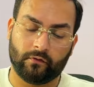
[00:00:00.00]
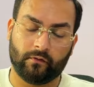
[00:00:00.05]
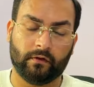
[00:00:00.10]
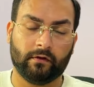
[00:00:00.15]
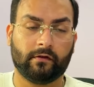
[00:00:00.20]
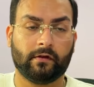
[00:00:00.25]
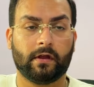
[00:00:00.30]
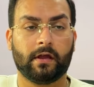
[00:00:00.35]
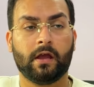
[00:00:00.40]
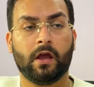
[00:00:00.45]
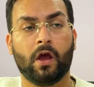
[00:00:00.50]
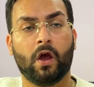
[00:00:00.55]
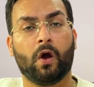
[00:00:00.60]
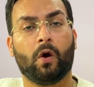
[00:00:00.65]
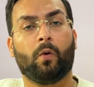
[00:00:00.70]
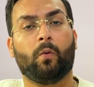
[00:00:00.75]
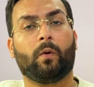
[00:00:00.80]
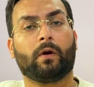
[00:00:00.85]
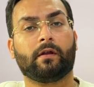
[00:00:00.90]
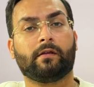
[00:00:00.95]
will see
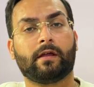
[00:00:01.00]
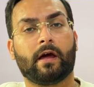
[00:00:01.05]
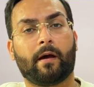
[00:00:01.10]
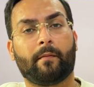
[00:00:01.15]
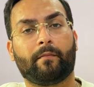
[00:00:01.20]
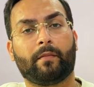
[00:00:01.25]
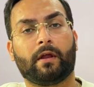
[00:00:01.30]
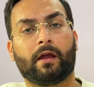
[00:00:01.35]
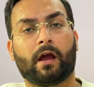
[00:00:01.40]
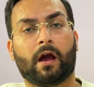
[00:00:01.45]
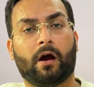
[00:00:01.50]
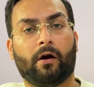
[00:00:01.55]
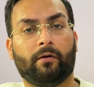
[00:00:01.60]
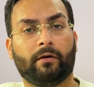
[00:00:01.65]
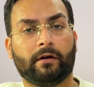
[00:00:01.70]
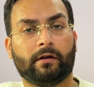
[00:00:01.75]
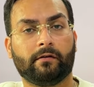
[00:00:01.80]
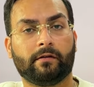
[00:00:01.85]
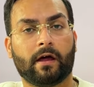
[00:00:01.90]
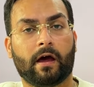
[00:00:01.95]
what is happening, how
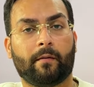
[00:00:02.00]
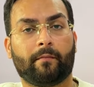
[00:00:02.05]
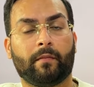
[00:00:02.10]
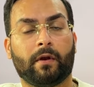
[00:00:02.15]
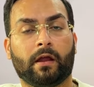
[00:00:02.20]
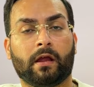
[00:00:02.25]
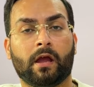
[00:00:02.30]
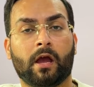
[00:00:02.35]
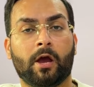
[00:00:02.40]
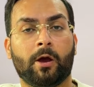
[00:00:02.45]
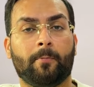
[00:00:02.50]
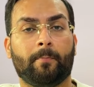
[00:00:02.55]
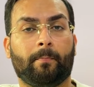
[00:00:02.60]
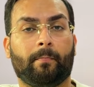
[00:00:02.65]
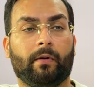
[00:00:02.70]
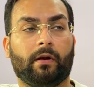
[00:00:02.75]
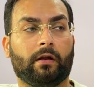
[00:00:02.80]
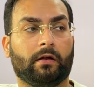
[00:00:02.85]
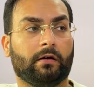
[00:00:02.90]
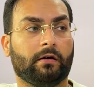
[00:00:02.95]
it is happening,
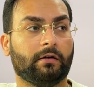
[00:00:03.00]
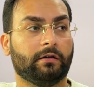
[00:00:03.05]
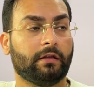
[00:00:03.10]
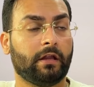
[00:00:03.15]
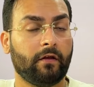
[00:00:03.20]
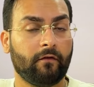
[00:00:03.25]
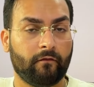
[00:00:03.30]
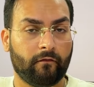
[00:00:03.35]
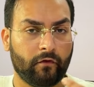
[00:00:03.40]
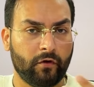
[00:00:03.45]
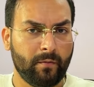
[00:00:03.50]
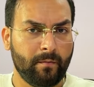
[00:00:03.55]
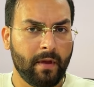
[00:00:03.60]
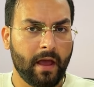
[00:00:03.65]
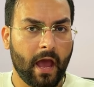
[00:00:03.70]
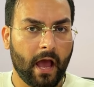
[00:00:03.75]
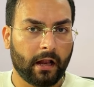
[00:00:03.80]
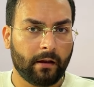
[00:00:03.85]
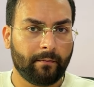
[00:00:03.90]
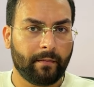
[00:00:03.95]
but they would be
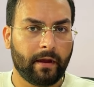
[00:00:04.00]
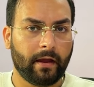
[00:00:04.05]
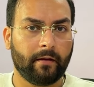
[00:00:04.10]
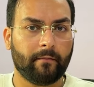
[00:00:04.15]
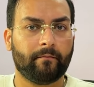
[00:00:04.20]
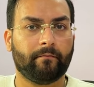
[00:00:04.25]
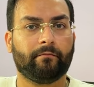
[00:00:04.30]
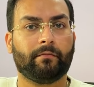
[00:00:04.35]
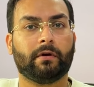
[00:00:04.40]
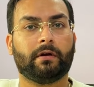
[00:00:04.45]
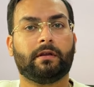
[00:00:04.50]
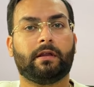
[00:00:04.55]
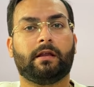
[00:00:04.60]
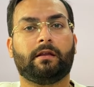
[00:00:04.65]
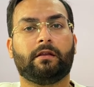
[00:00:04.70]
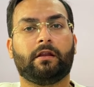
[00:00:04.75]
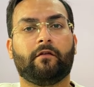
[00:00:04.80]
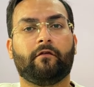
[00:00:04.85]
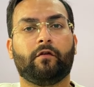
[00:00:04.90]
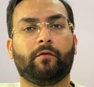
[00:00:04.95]
helping, but
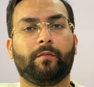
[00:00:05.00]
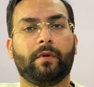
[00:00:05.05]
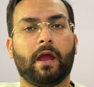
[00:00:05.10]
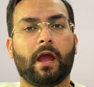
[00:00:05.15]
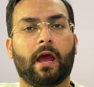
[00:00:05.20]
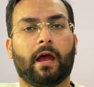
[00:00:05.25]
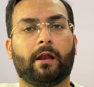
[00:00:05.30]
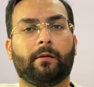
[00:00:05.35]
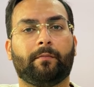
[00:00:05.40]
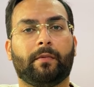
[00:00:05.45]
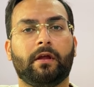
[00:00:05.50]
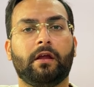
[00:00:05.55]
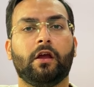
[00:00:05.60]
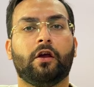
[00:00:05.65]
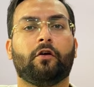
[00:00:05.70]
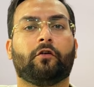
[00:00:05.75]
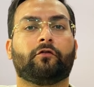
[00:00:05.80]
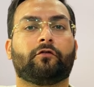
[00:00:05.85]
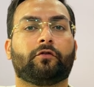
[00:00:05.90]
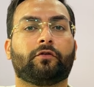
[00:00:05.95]
then they will be helping
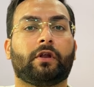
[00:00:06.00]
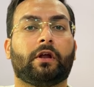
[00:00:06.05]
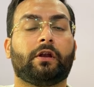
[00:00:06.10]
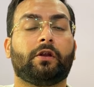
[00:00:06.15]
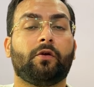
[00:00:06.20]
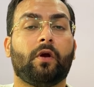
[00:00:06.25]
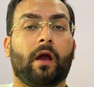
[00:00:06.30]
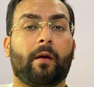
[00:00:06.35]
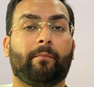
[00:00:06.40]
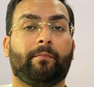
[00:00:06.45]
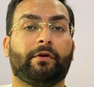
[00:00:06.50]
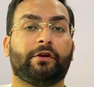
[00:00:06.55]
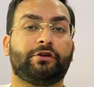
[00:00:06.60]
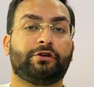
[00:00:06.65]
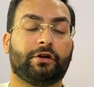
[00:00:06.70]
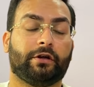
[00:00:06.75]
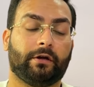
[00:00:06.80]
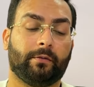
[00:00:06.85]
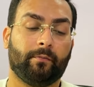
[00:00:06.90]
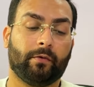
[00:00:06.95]
so that you
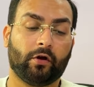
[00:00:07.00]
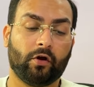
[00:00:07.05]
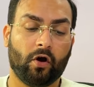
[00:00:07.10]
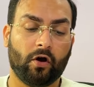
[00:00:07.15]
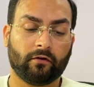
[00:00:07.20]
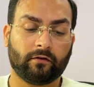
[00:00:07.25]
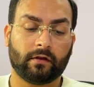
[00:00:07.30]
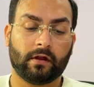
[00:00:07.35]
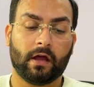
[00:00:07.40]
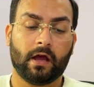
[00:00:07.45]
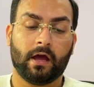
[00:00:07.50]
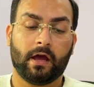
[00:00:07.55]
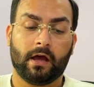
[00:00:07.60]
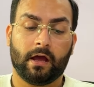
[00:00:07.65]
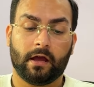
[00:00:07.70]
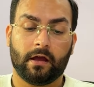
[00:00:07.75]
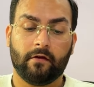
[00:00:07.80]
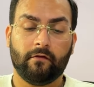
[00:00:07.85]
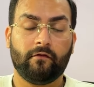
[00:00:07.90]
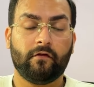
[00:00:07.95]
appreciate it. Because
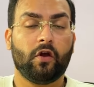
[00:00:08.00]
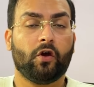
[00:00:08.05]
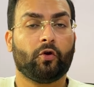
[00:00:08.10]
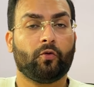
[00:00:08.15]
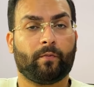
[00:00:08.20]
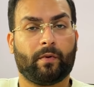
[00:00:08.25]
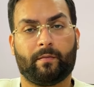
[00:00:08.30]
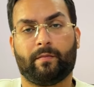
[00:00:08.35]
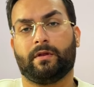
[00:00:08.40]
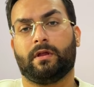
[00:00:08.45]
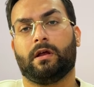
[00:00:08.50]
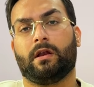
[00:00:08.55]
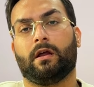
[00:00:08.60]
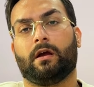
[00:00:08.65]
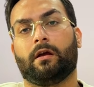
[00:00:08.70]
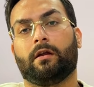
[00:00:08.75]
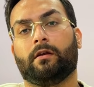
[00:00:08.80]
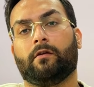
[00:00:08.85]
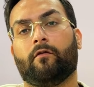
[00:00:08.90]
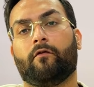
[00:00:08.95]
if your Upapada
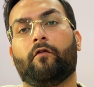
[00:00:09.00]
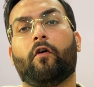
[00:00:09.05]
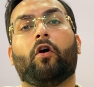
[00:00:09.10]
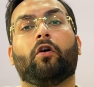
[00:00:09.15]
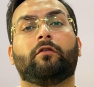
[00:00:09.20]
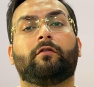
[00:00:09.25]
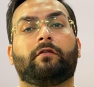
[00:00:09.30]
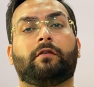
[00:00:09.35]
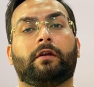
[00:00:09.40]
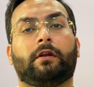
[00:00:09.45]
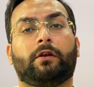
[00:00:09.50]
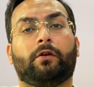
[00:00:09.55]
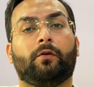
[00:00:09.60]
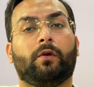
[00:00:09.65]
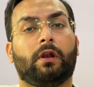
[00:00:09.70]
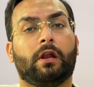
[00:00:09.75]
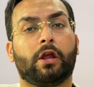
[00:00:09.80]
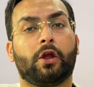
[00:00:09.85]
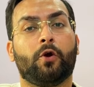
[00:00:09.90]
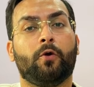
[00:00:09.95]
Lagan falls into
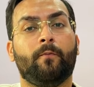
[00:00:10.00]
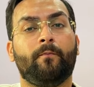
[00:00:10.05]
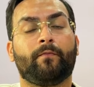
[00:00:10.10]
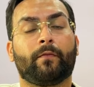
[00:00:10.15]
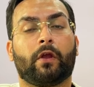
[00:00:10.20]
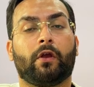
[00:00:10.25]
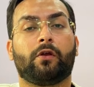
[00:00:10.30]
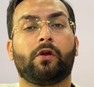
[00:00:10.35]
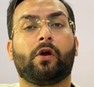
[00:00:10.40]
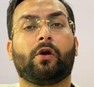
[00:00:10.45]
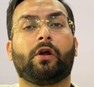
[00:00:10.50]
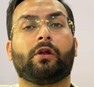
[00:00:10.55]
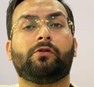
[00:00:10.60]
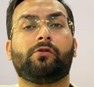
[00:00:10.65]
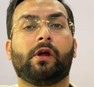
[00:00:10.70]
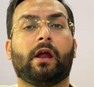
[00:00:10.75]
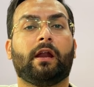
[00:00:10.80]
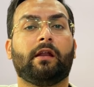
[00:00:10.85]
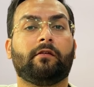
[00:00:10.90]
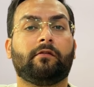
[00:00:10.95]
Leo, you're going
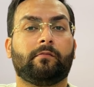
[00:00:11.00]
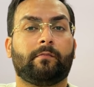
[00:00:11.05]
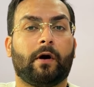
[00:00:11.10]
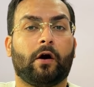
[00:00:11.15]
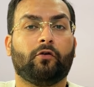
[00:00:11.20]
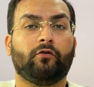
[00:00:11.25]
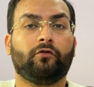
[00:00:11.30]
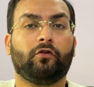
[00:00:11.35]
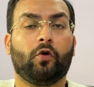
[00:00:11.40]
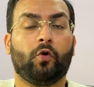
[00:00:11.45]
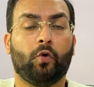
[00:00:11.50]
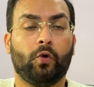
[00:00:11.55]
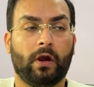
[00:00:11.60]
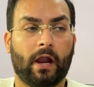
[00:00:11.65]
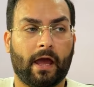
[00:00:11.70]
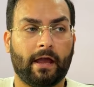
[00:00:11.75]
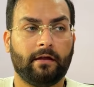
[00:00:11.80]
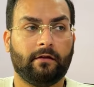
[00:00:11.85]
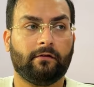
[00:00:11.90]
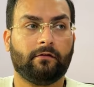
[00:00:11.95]
to get a spouse who
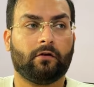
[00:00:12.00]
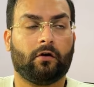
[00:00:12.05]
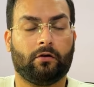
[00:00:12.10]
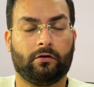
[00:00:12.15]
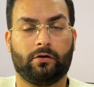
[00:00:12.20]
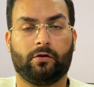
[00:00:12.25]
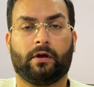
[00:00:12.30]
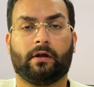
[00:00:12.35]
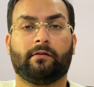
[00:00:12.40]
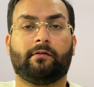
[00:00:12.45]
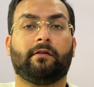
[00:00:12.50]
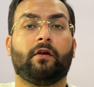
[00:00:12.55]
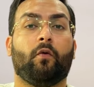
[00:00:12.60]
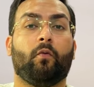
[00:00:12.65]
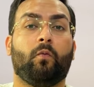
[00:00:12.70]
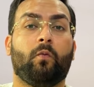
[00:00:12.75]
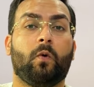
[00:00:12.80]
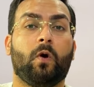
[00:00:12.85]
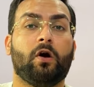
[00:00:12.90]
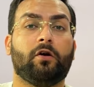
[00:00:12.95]
likes, or you can say
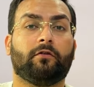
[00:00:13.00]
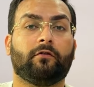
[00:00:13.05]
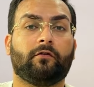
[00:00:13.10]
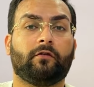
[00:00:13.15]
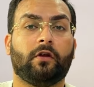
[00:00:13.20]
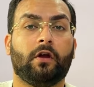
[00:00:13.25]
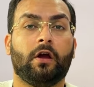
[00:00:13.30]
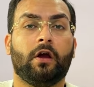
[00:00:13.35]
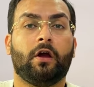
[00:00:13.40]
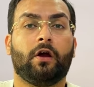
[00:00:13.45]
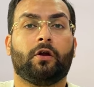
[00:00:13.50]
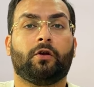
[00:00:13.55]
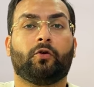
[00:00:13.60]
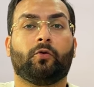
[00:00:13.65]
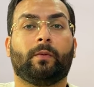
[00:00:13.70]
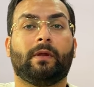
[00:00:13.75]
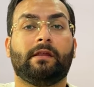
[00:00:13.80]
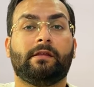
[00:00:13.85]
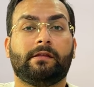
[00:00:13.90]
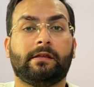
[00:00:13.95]
wants to
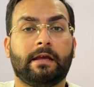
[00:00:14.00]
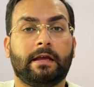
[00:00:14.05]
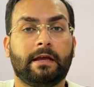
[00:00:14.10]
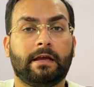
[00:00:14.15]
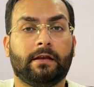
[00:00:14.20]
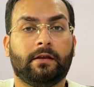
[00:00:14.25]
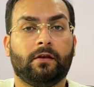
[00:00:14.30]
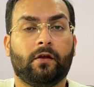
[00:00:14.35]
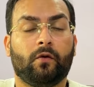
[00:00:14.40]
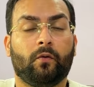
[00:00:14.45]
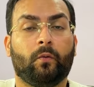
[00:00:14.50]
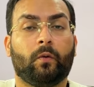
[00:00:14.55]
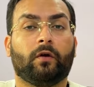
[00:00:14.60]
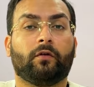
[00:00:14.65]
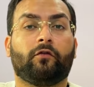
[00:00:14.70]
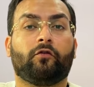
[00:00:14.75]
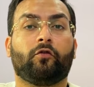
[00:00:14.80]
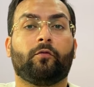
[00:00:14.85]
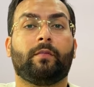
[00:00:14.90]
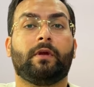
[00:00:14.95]
be seen,
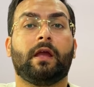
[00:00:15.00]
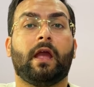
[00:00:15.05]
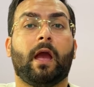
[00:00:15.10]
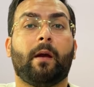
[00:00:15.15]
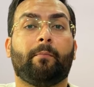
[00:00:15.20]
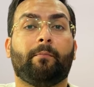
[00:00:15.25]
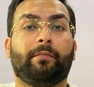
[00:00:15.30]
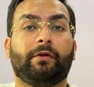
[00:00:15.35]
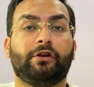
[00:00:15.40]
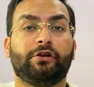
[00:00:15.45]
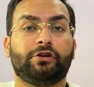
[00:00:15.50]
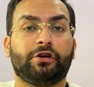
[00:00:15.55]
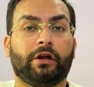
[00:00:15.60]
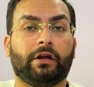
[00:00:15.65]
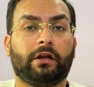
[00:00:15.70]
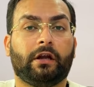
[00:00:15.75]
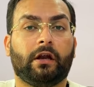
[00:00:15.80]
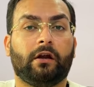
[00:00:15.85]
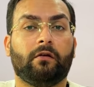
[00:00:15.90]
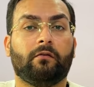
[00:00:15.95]
wants to be
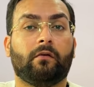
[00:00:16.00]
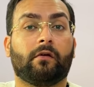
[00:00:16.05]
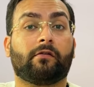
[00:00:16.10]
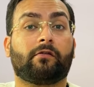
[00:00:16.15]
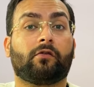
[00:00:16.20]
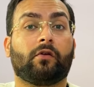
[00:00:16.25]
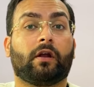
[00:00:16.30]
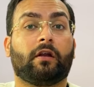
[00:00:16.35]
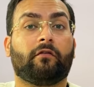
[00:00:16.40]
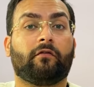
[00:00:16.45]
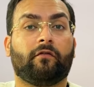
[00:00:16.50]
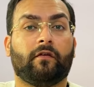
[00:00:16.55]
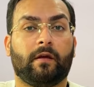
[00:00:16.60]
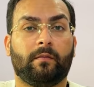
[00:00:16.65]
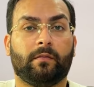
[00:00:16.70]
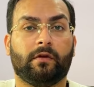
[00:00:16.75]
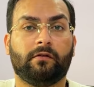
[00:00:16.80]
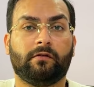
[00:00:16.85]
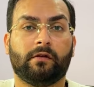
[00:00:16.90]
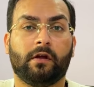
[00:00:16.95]
appreciated, wants to get
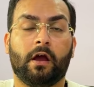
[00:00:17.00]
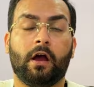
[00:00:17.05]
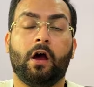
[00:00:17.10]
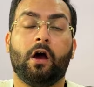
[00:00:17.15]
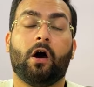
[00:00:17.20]
famous.